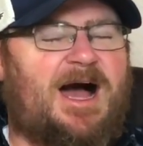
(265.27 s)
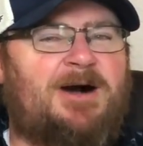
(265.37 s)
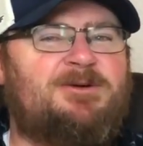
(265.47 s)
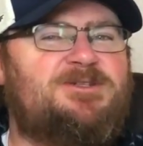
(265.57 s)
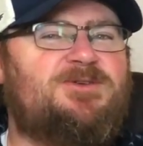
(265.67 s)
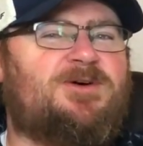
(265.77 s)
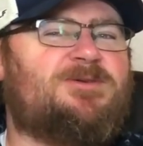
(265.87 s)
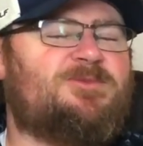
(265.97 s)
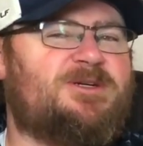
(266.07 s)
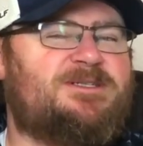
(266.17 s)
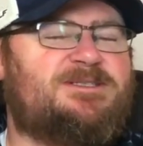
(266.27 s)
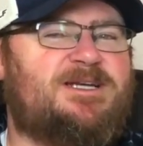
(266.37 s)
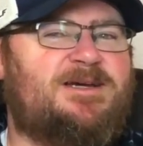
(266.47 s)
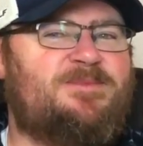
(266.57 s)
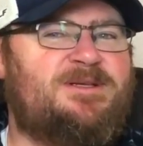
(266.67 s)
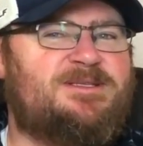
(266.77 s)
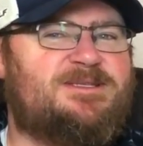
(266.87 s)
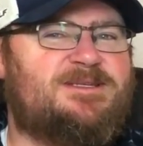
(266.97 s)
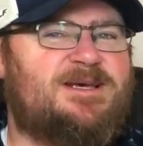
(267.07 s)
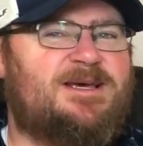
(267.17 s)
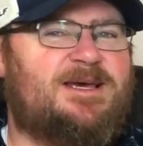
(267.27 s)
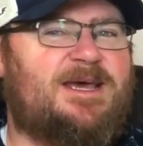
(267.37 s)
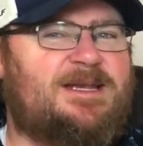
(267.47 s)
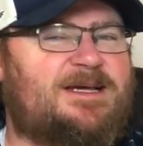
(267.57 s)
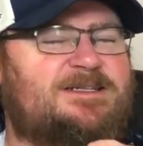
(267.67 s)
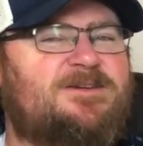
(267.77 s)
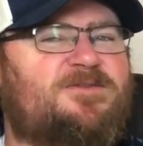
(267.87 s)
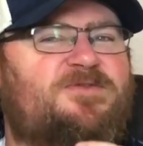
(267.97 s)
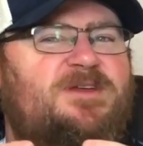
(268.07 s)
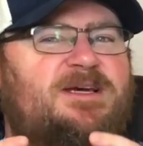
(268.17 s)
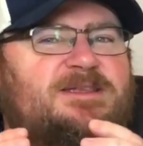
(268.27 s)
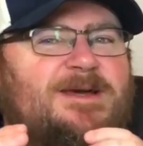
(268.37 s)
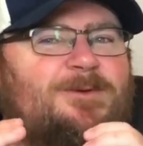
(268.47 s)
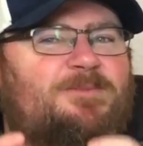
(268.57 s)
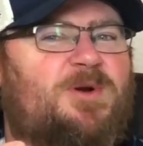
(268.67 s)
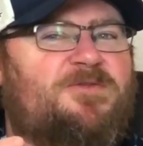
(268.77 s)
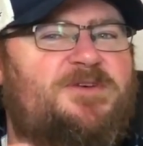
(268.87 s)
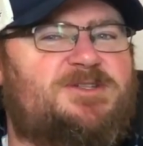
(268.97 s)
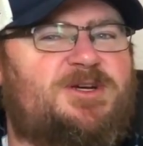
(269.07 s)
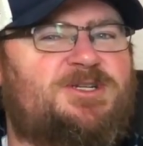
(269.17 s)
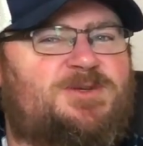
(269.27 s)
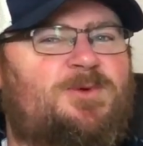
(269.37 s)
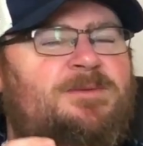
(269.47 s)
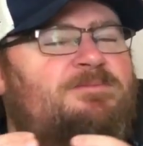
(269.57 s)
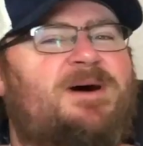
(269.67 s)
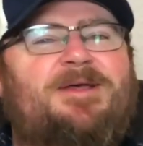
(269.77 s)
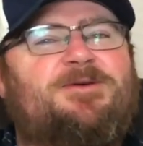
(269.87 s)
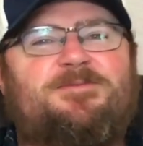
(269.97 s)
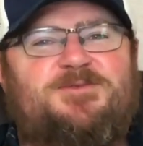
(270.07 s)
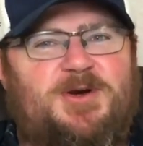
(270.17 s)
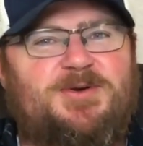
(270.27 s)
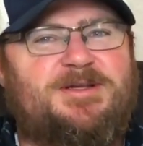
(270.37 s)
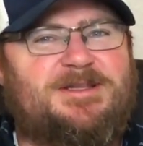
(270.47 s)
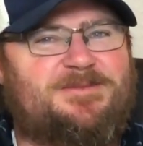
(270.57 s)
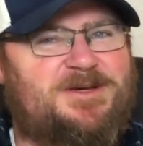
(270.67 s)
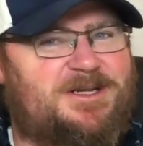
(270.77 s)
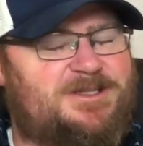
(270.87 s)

I would do homework assignments and I didn't feel like they were perfect, so I just wouldn't bother turning them in.